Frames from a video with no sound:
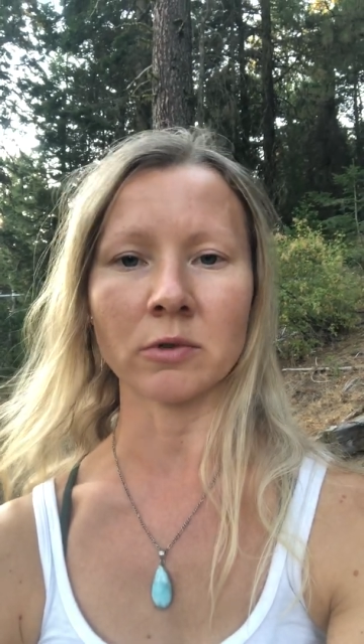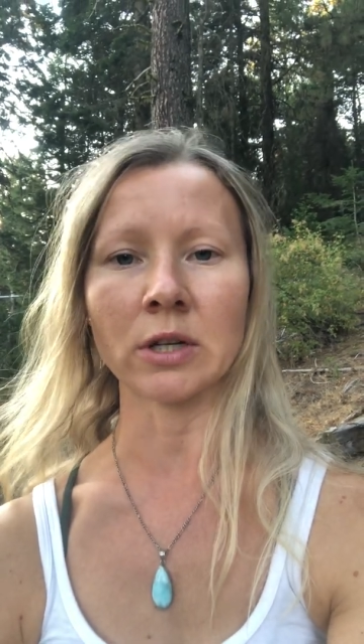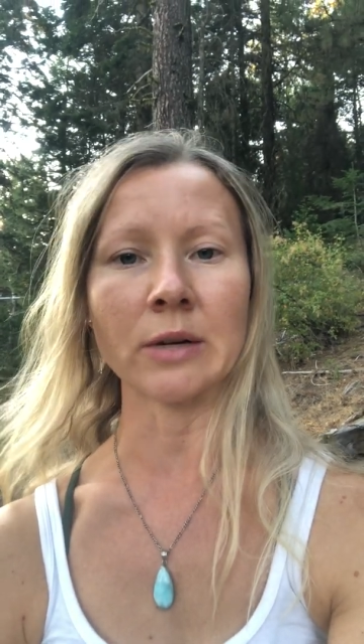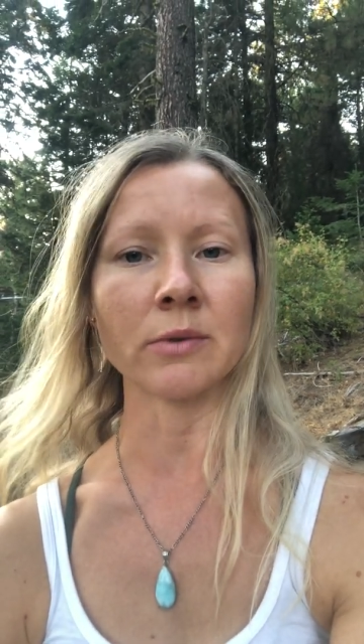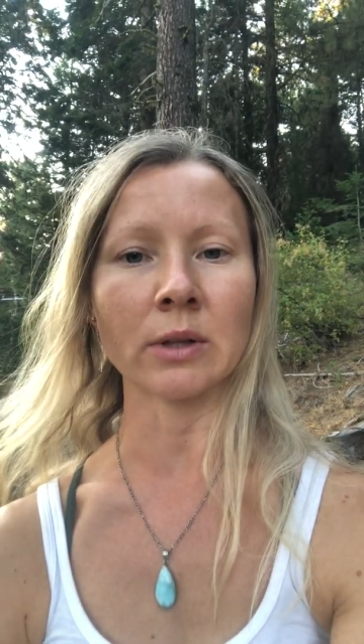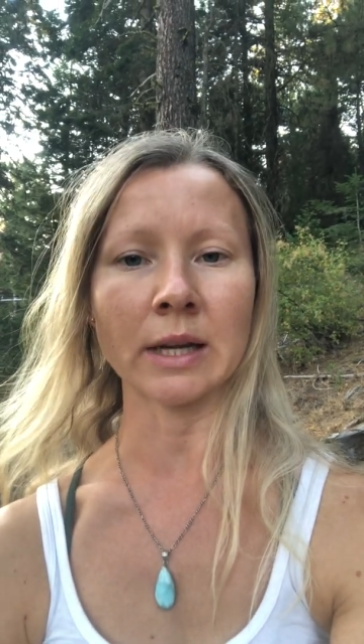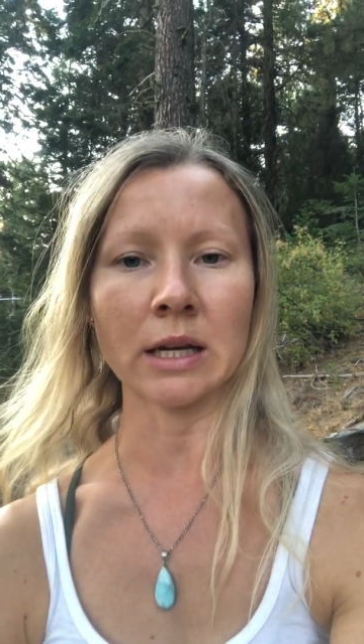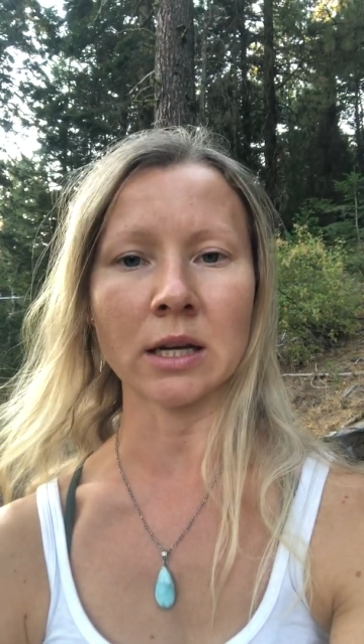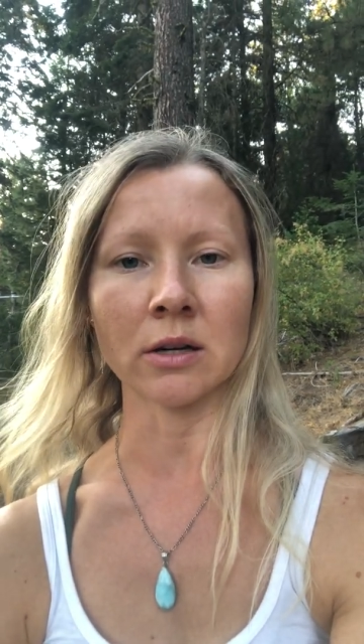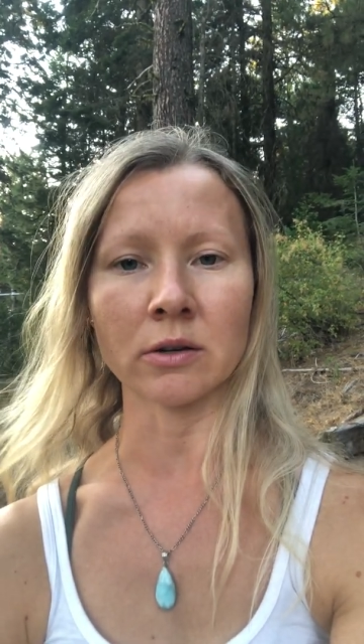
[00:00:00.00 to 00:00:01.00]
or even
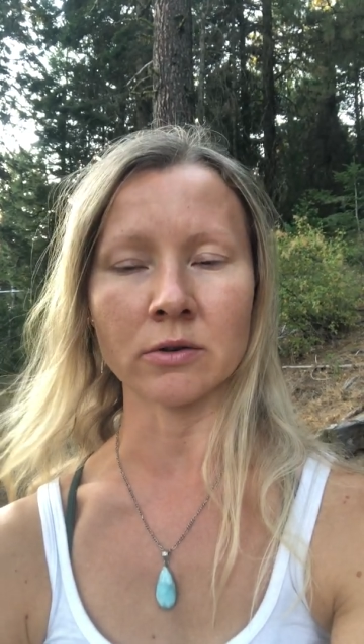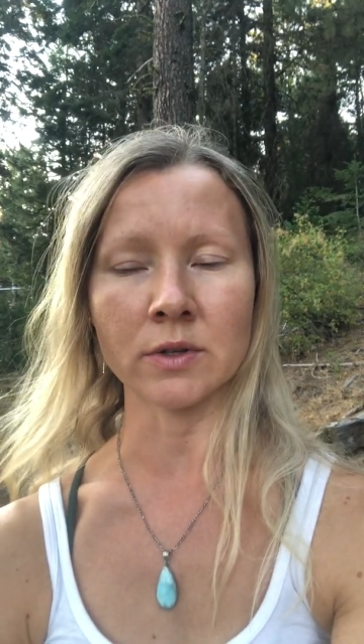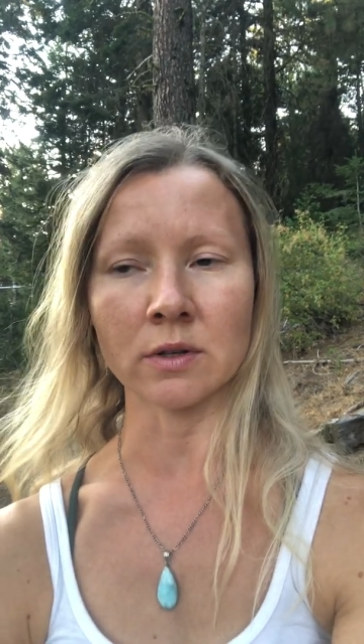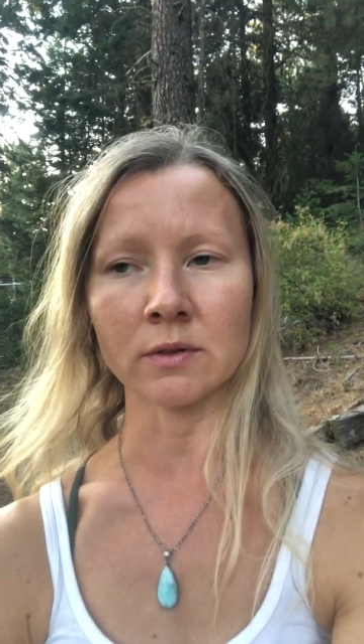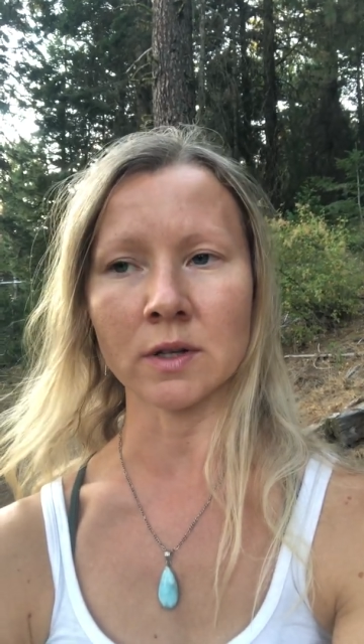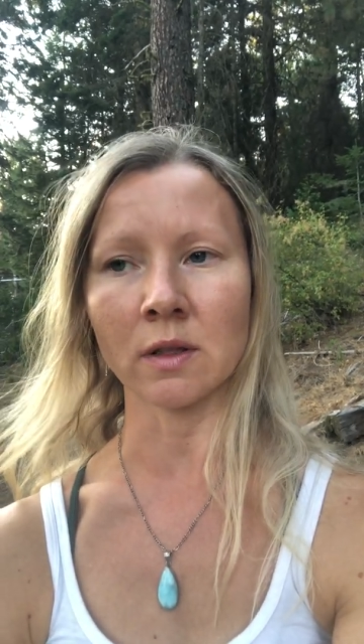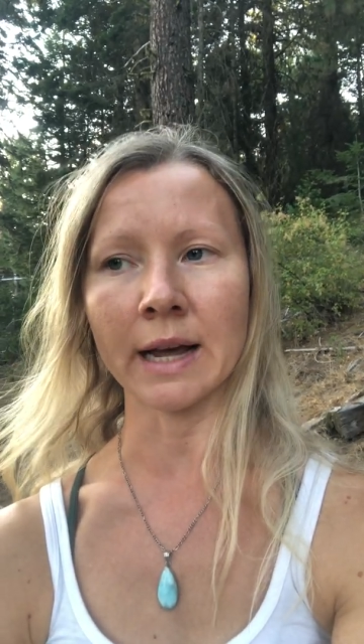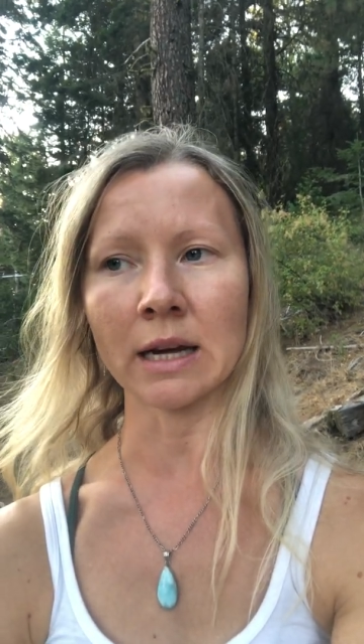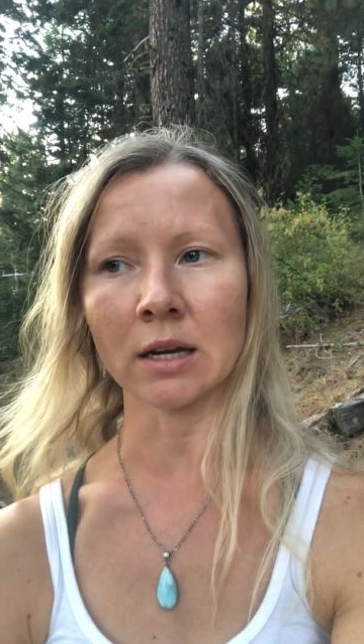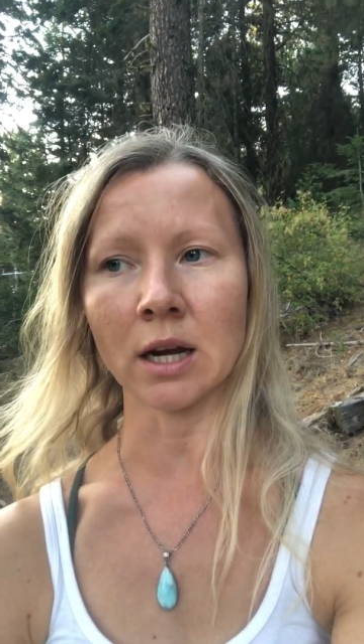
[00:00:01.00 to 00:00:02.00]
like, the
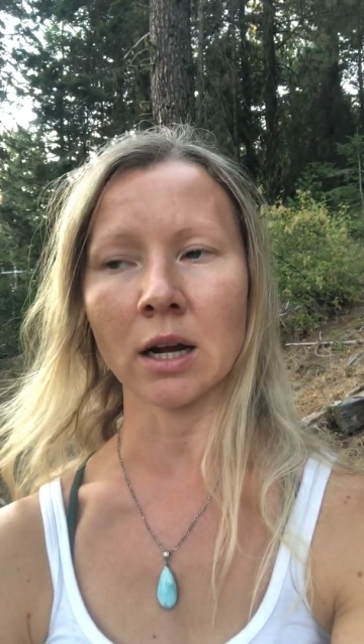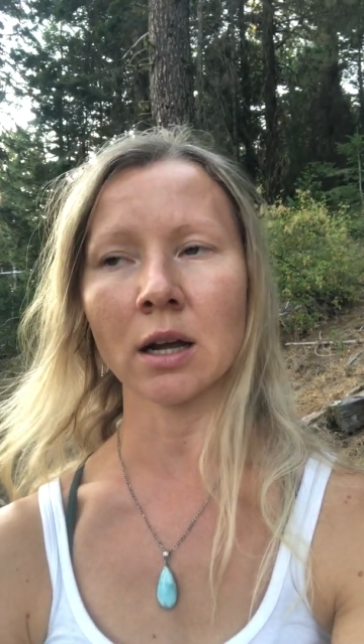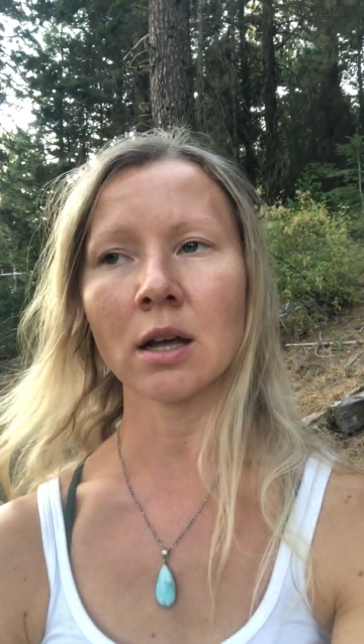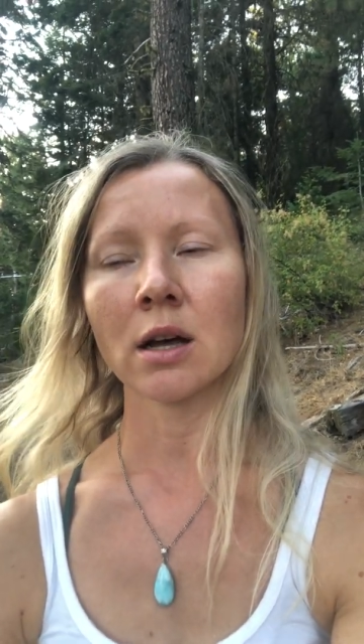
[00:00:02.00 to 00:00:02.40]
lightning.